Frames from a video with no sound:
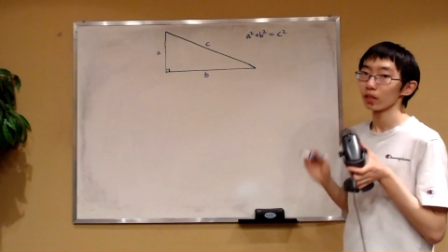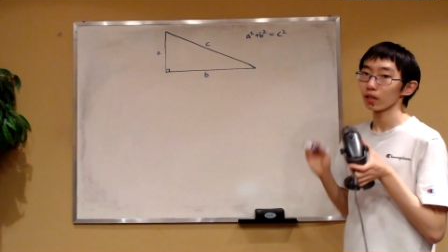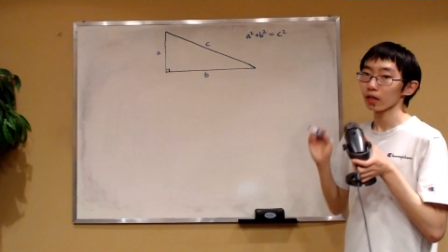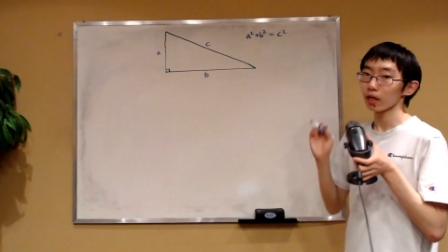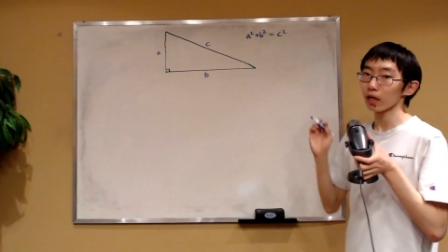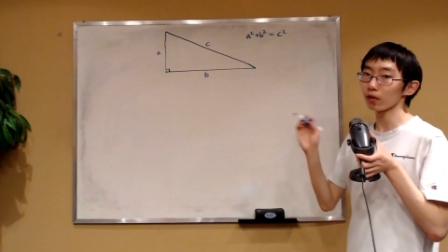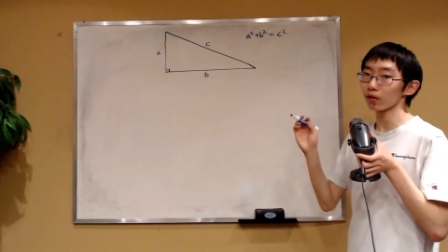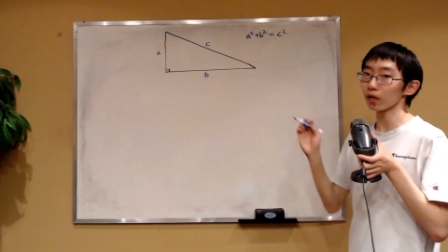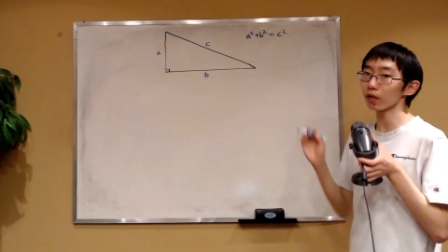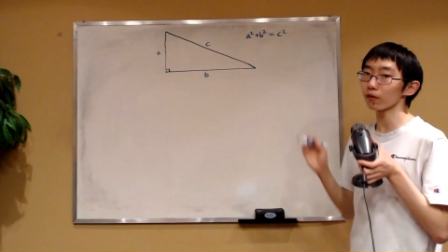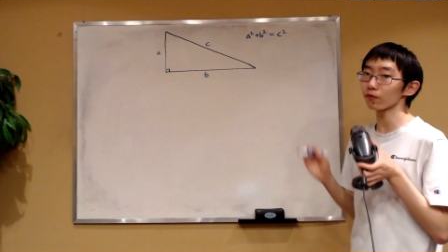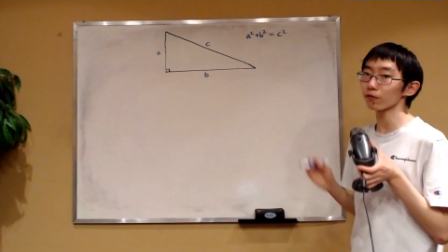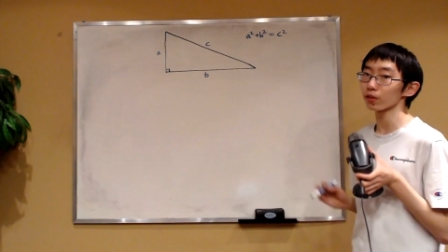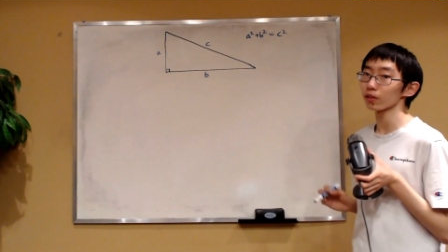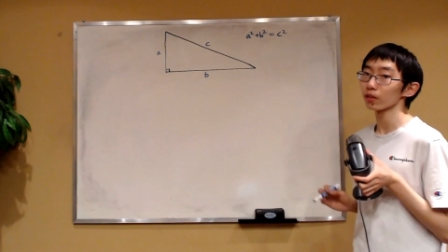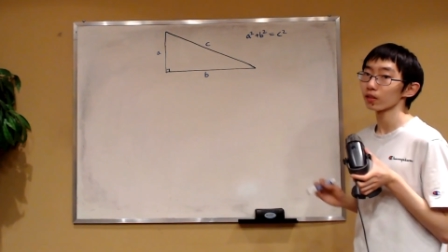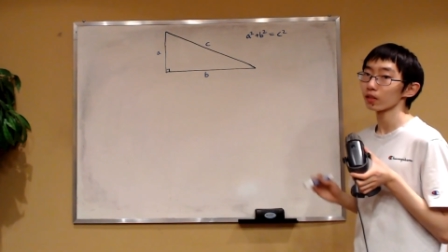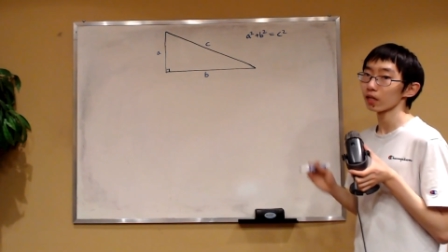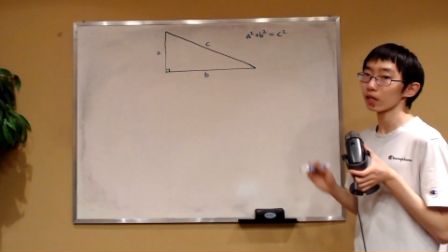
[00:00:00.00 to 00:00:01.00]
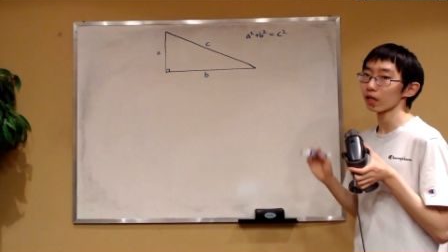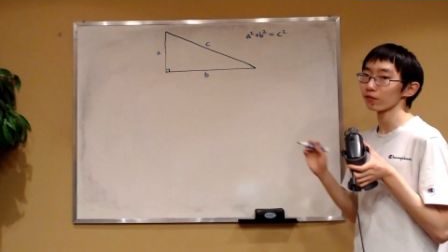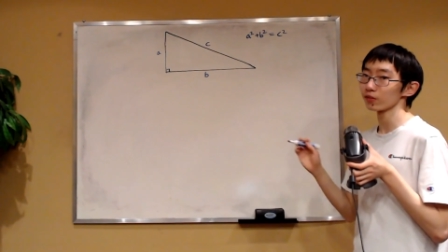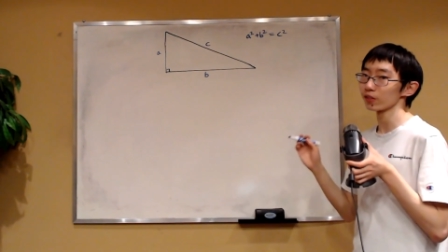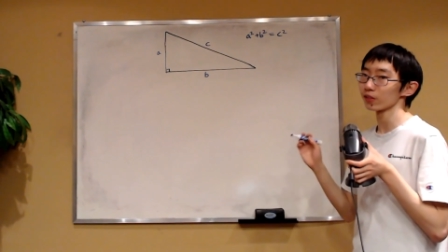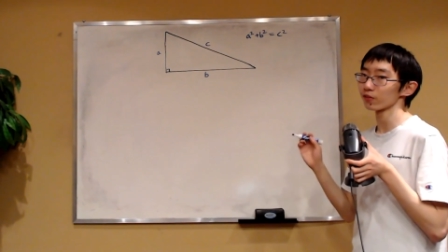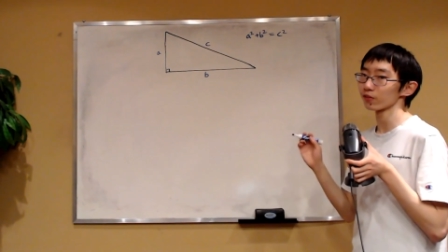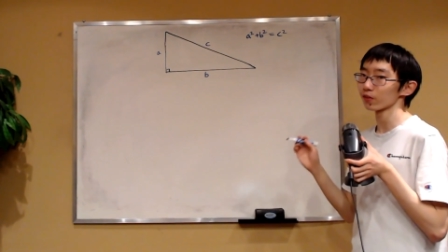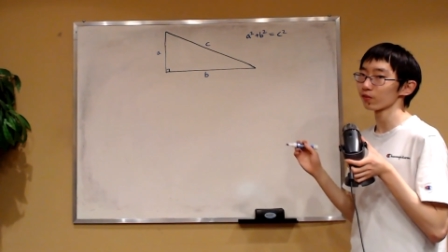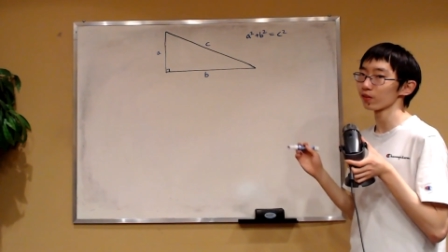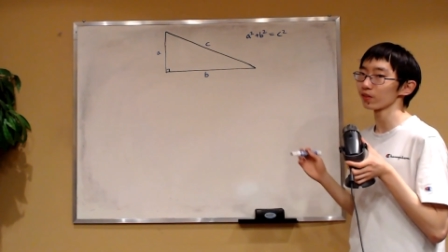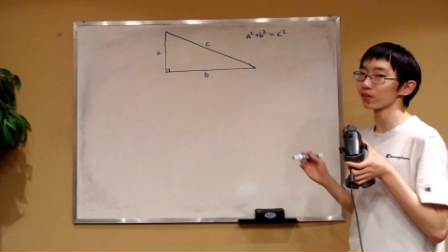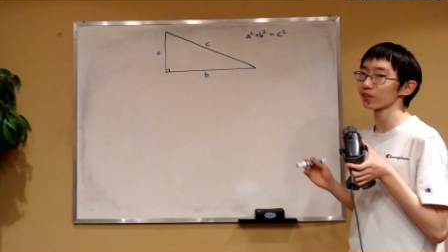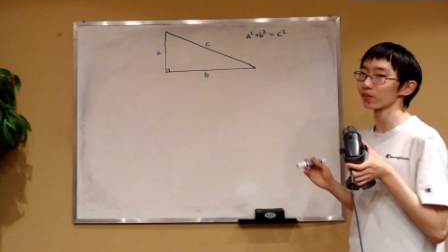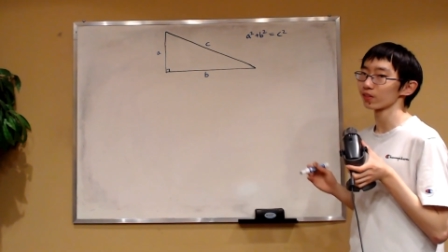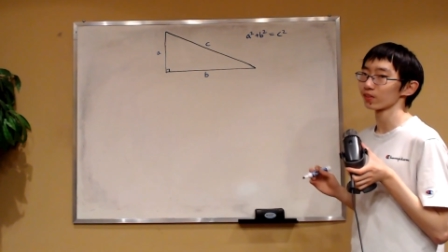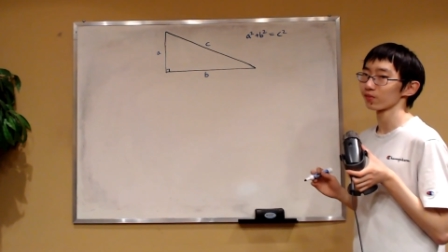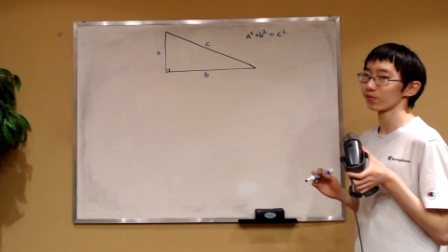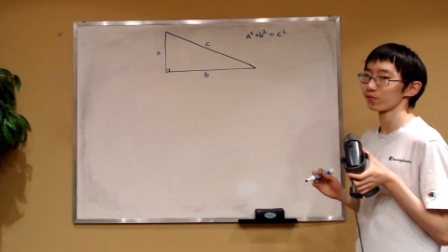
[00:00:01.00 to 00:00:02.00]
However, have you ever
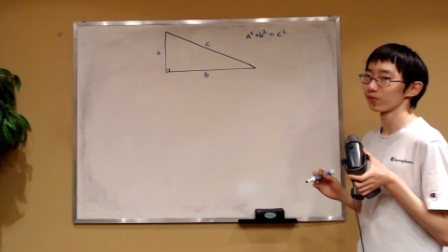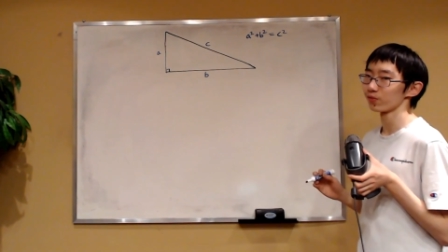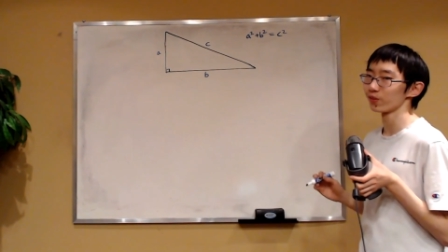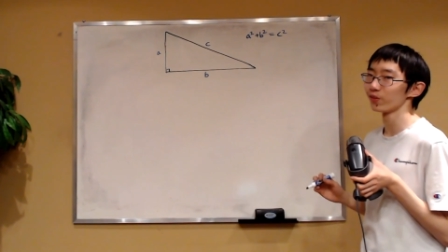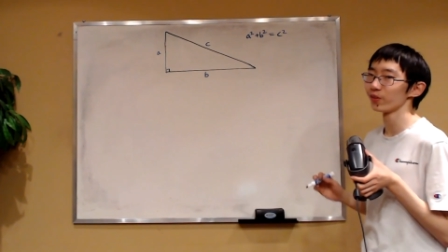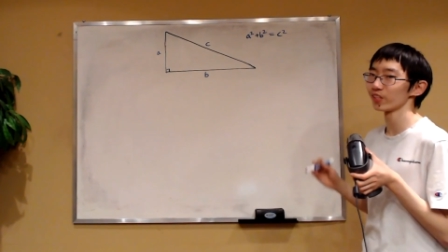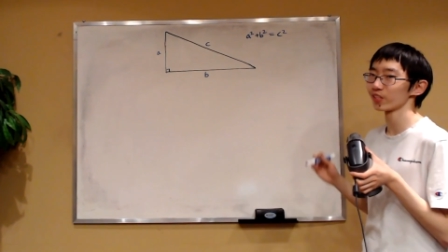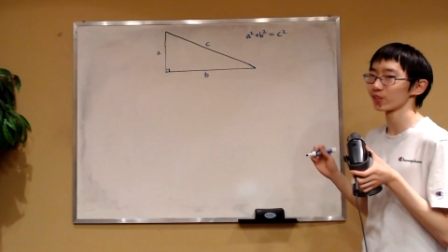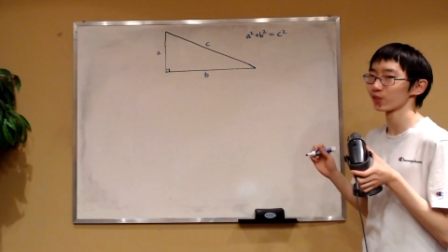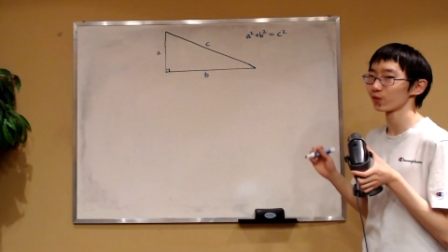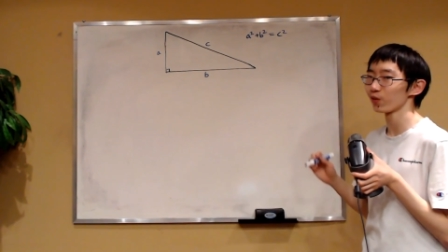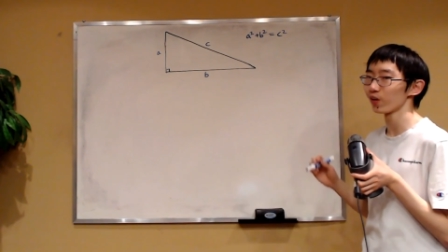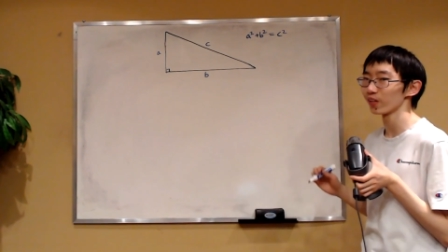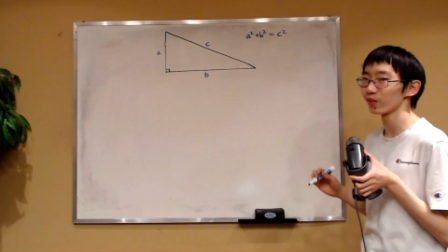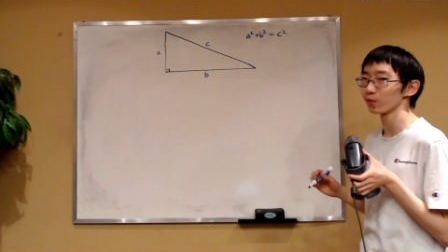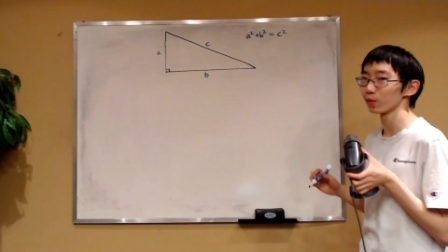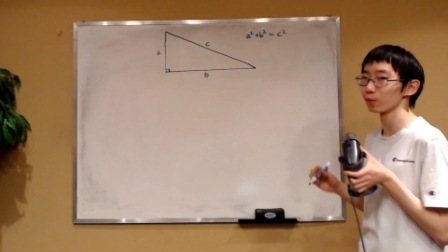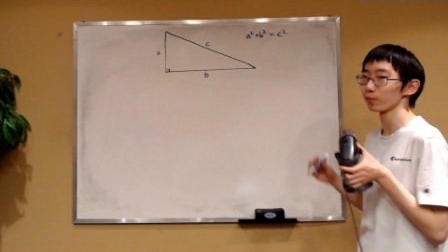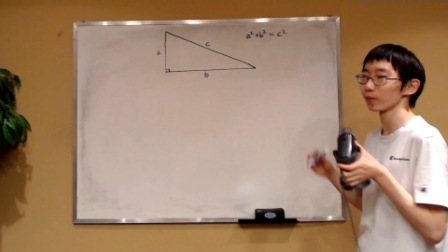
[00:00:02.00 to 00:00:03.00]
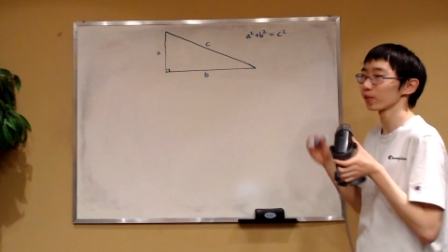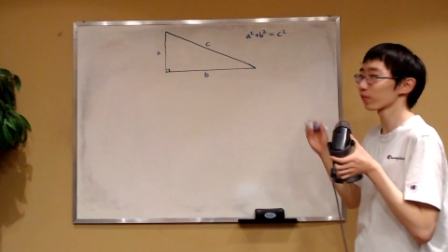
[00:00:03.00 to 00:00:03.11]
wondered which one would be